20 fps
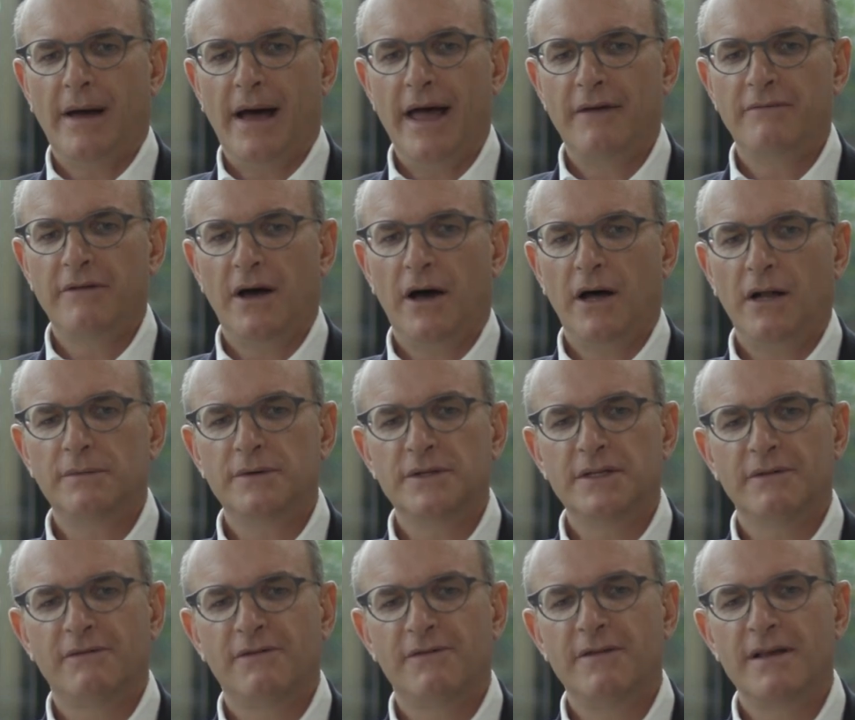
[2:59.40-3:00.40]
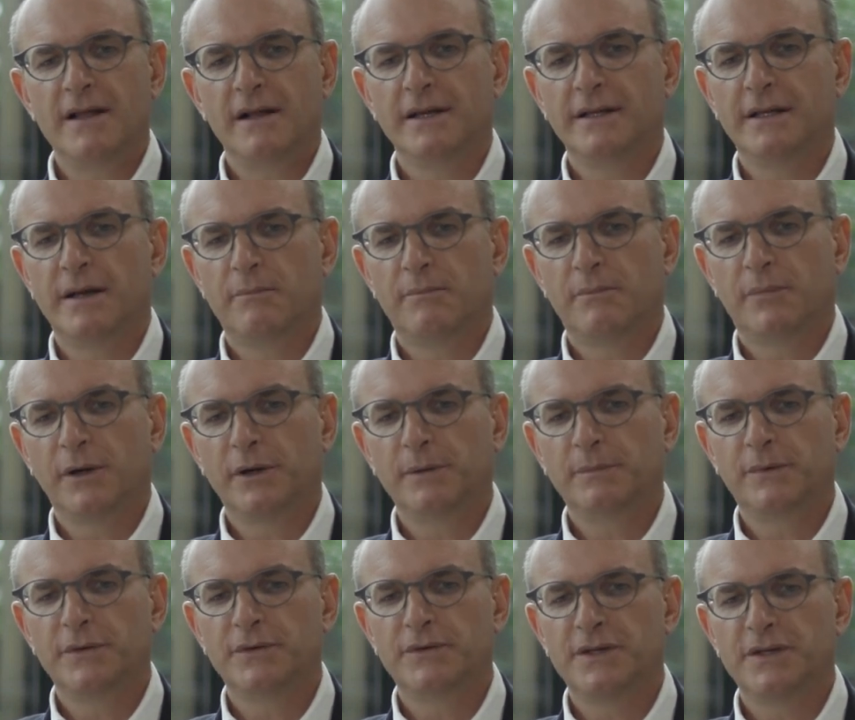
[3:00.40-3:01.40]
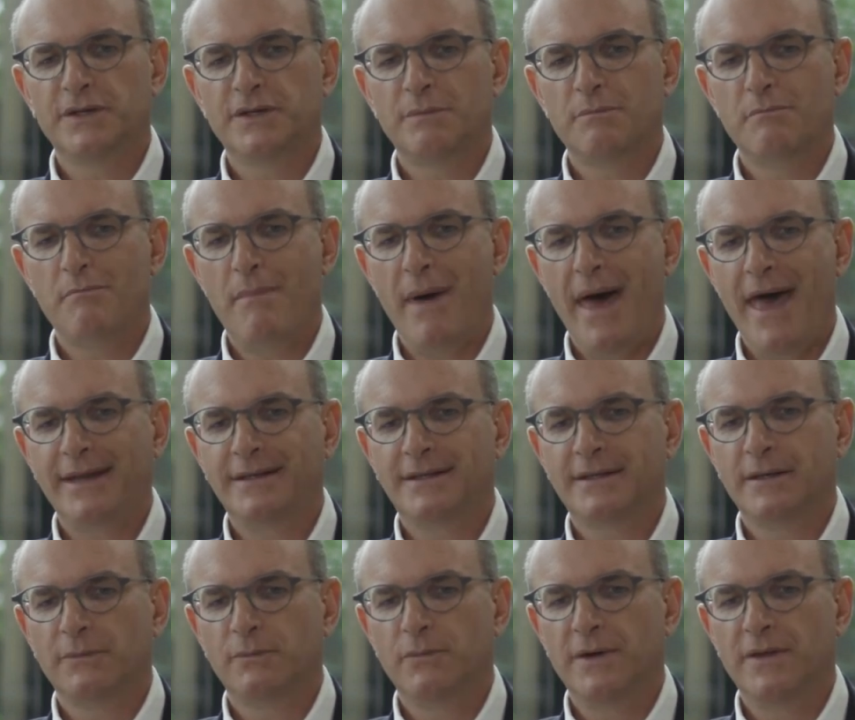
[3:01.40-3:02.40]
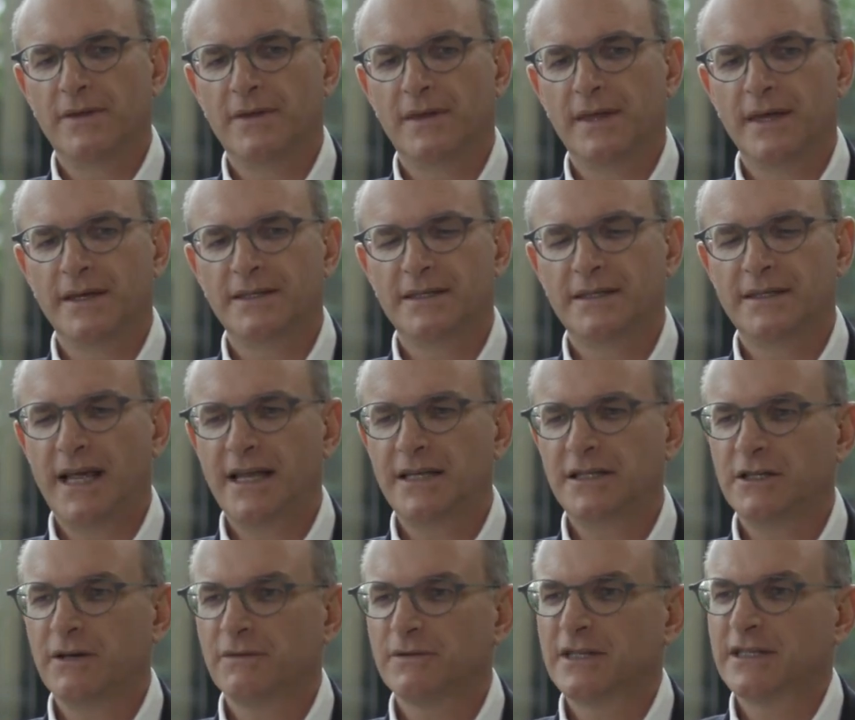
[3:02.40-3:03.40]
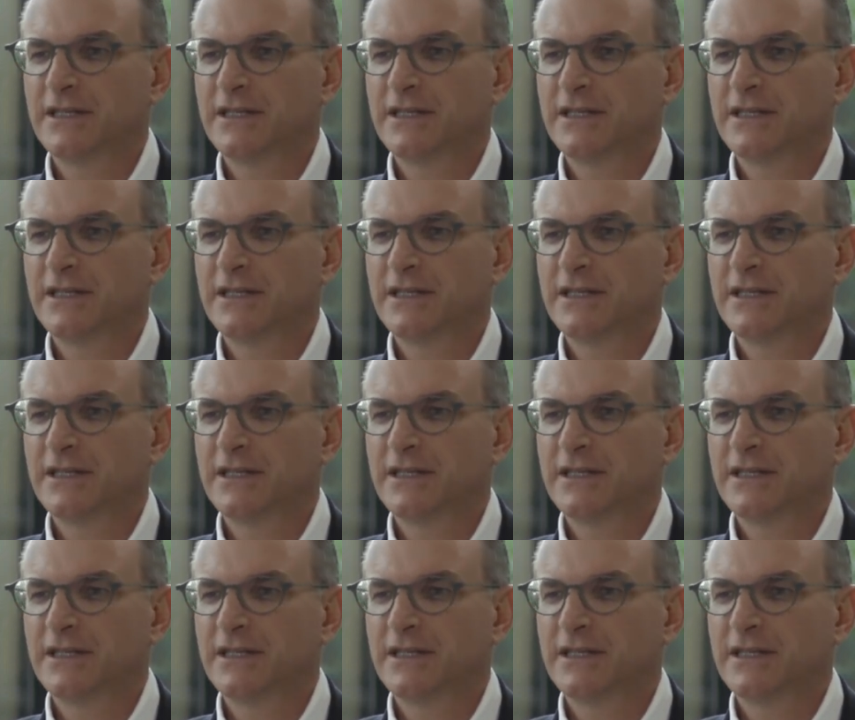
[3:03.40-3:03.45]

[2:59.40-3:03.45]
I have always a feeling that purpose is met with a sense of